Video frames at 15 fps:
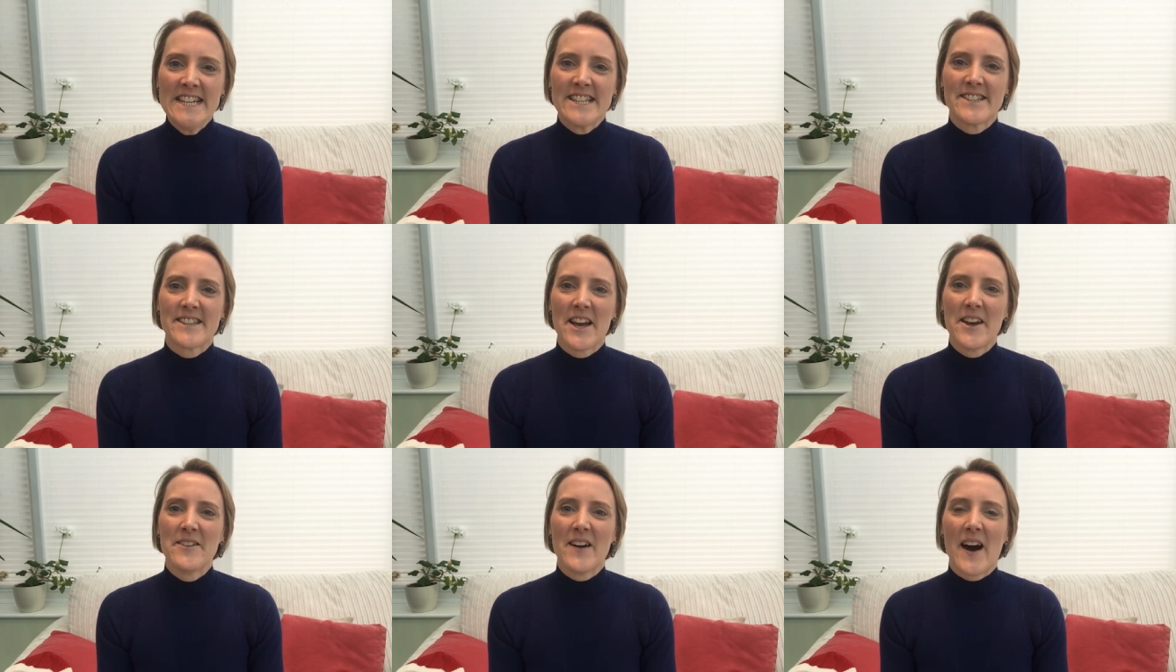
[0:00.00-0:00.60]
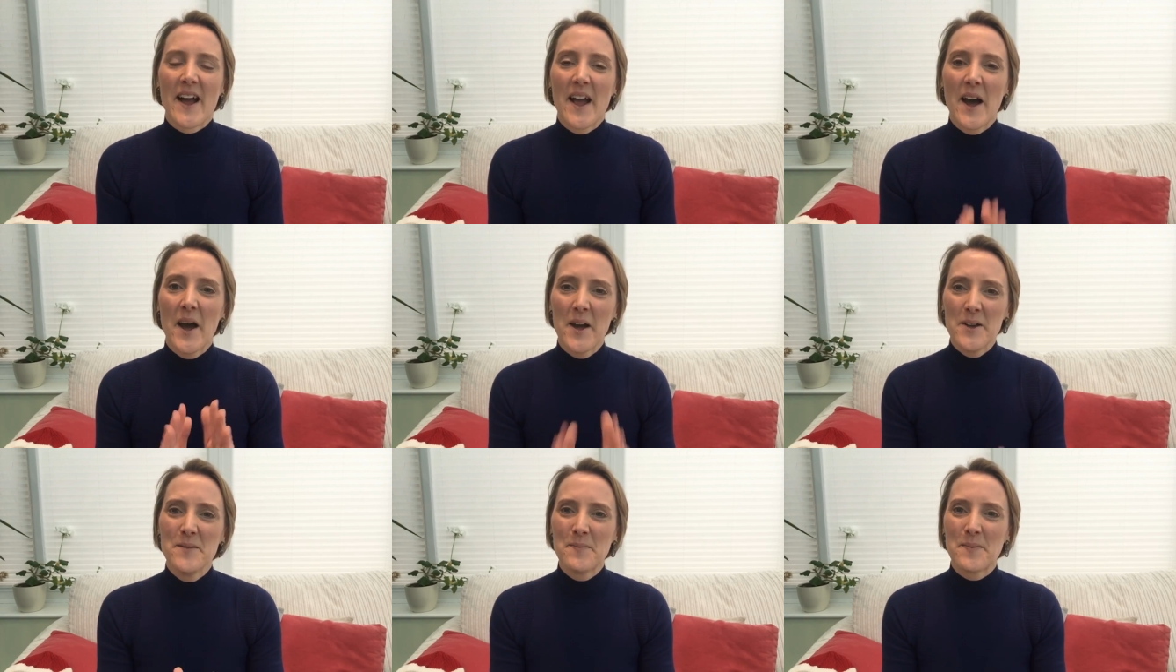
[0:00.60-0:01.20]
So I
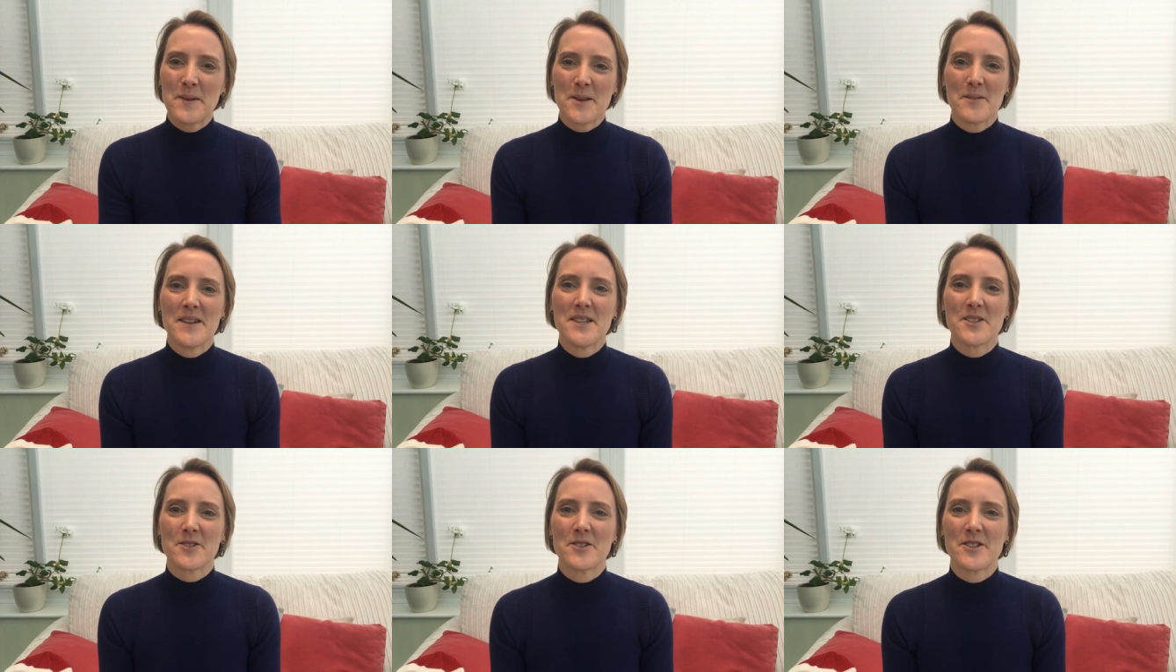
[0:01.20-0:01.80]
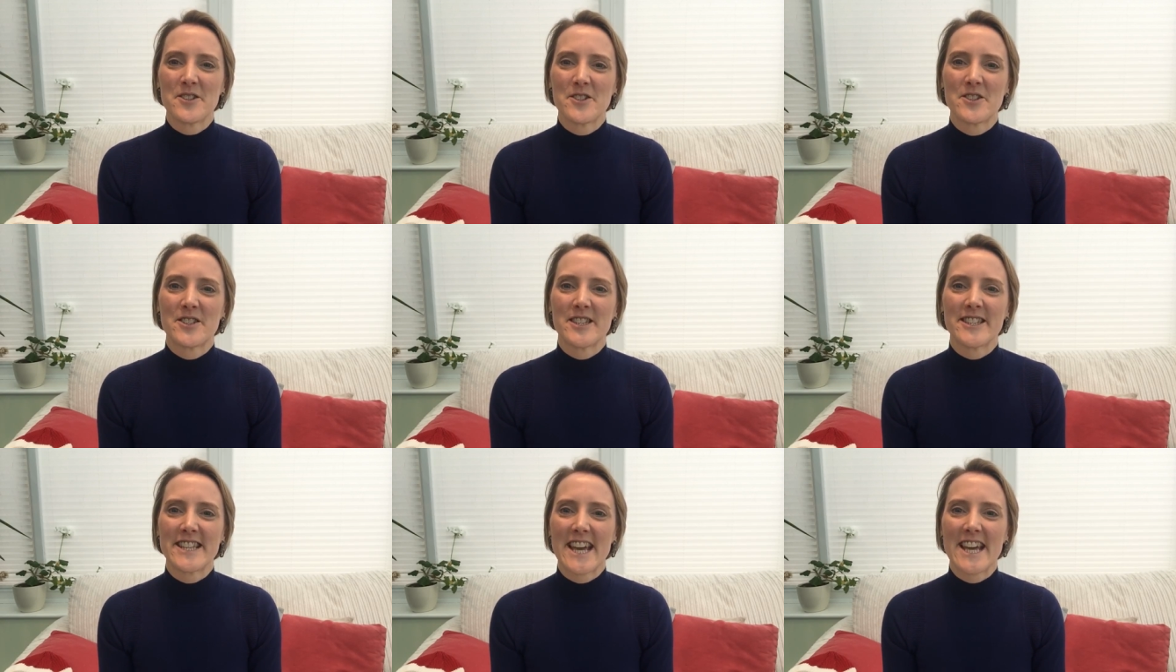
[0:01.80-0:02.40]
hope you enjoyed
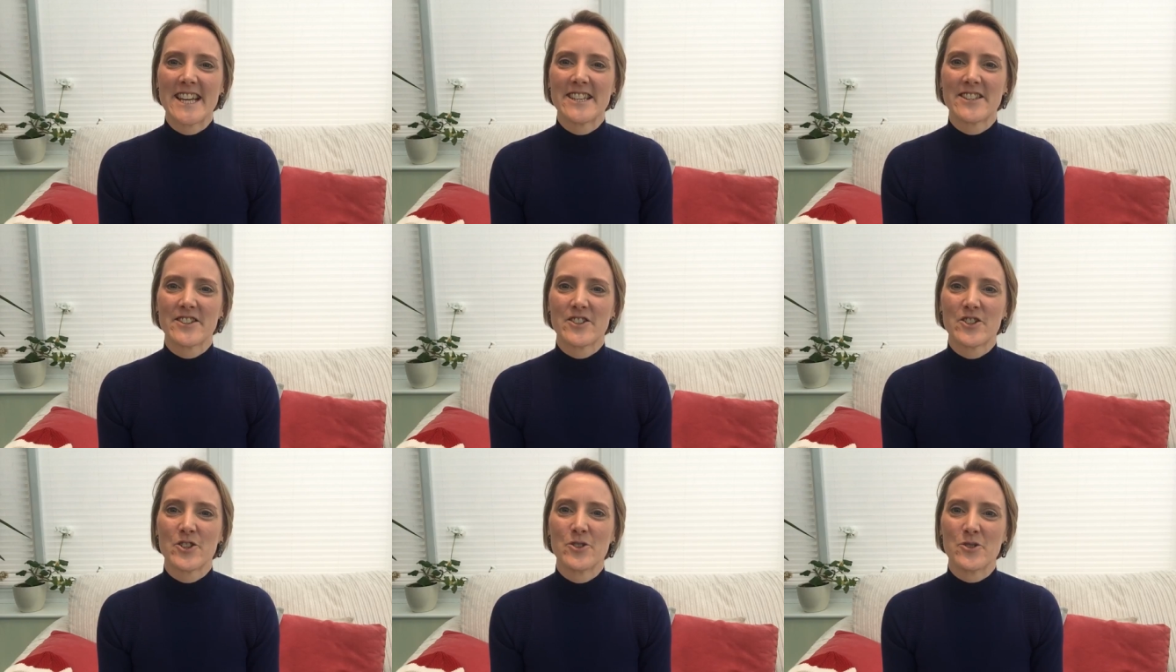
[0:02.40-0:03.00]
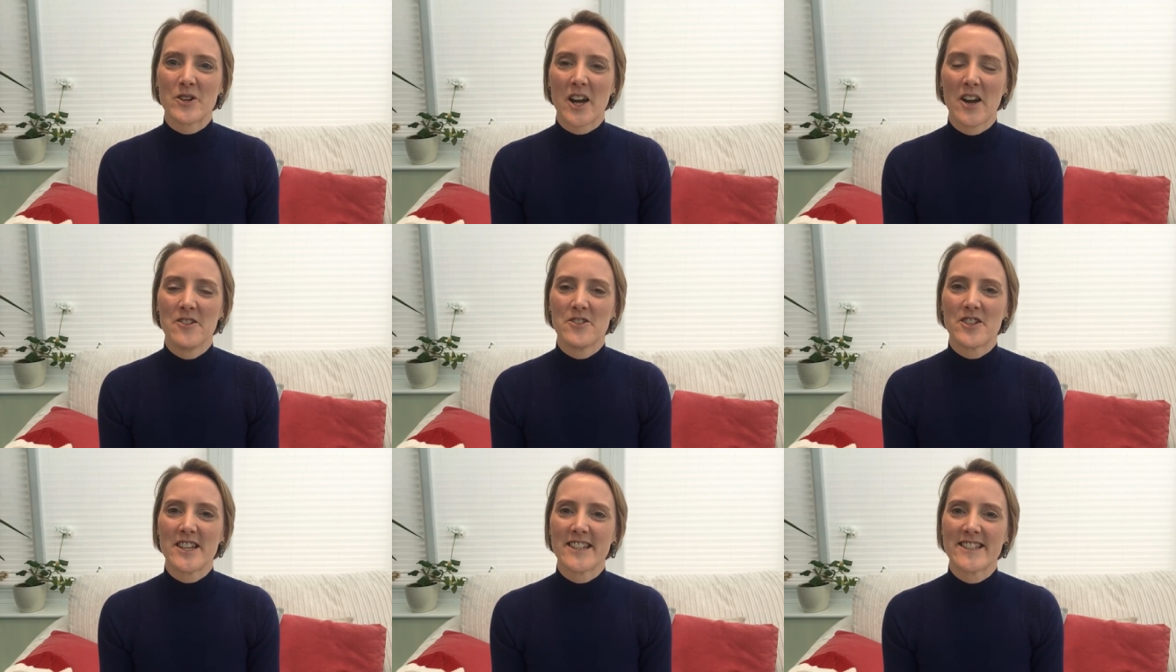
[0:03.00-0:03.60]
today's short
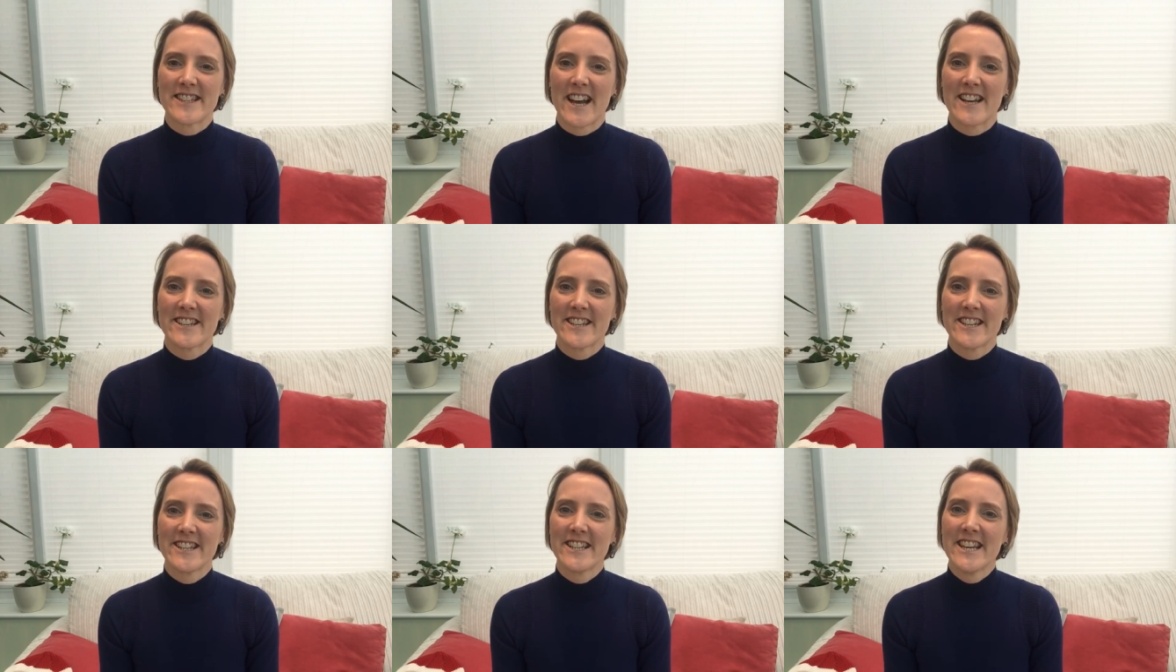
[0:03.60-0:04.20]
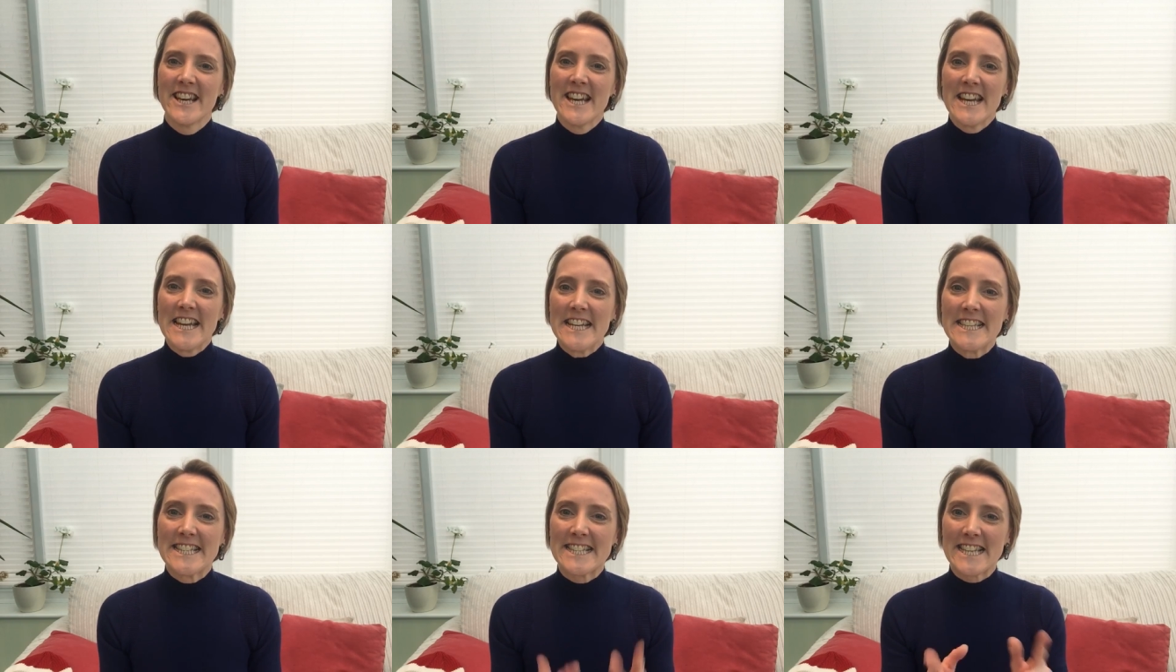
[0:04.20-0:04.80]
coaching session.
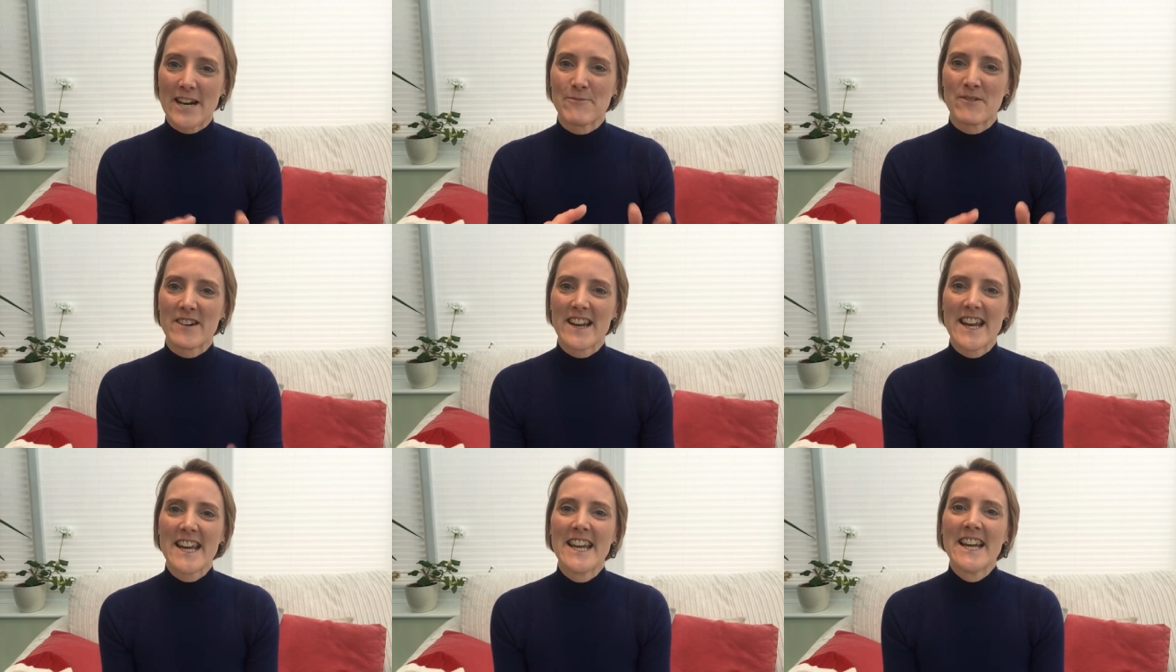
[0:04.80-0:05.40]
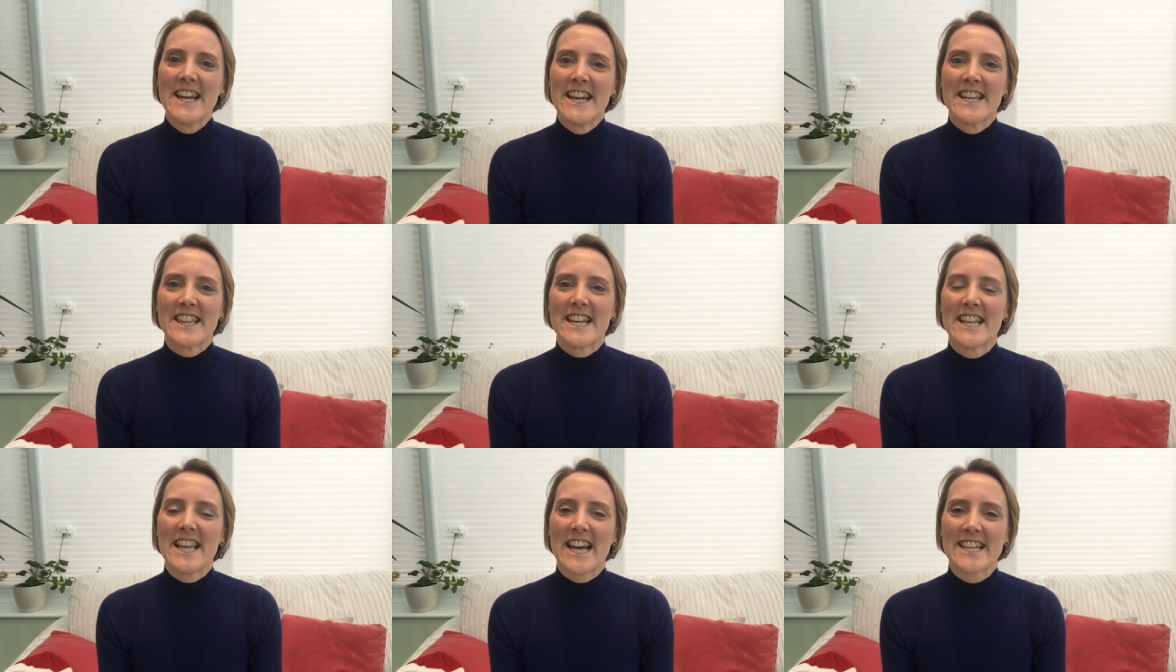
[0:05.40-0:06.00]
In summary,
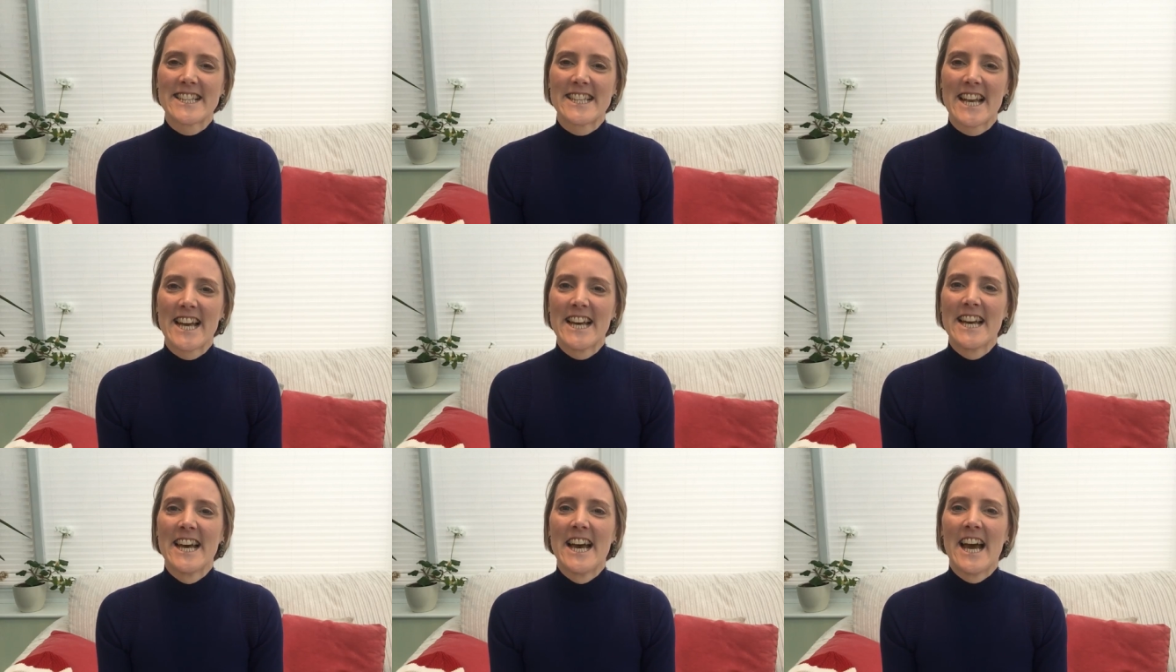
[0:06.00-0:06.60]
the letter